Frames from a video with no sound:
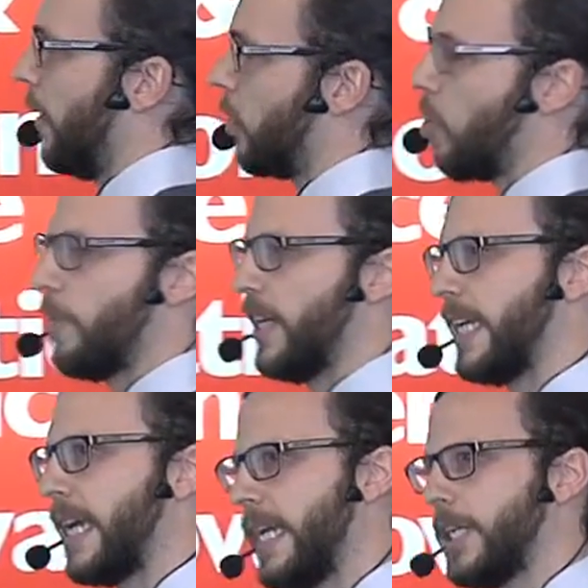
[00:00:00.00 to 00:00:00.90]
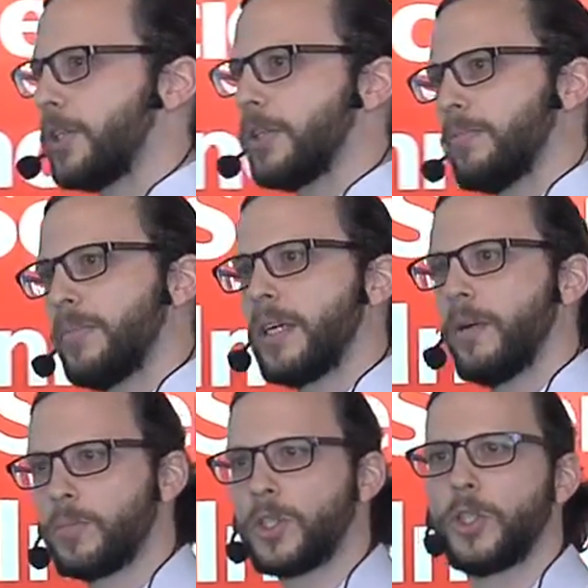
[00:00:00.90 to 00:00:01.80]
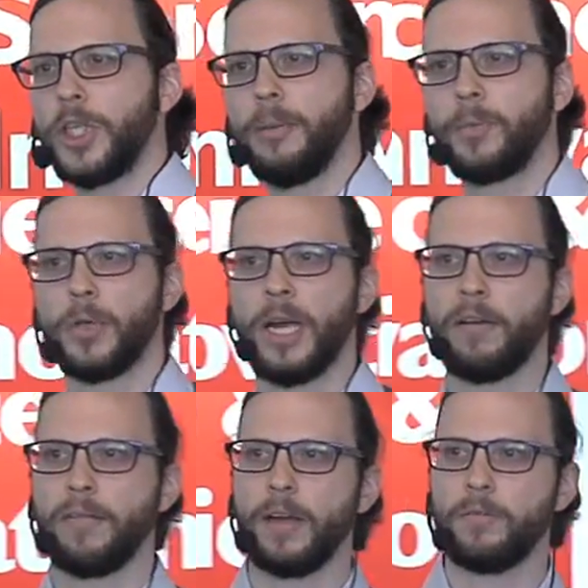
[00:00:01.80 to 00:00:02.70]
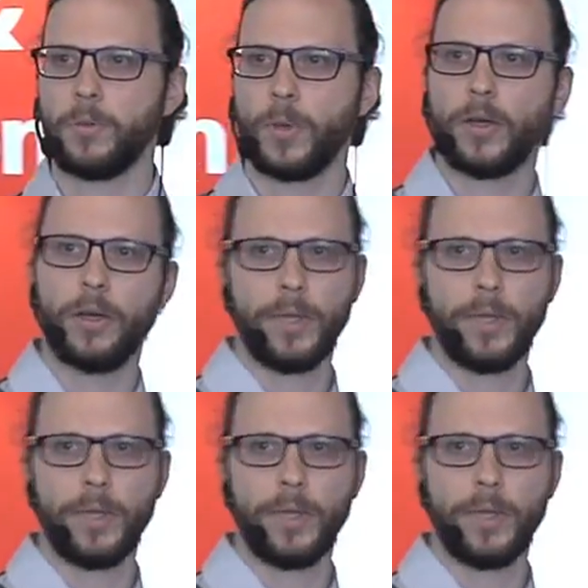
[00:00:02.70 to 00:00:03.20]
Communication becomes cheap to have everywhere.